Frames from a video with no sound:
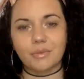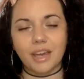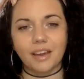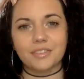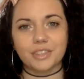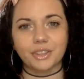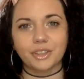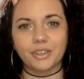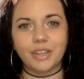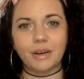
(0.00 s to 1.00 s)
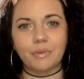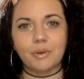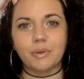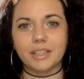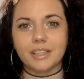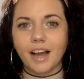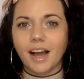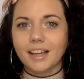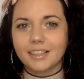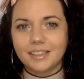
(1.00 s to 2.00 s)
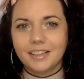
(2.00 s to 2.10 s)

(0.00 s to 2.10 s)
we have to learn that we would not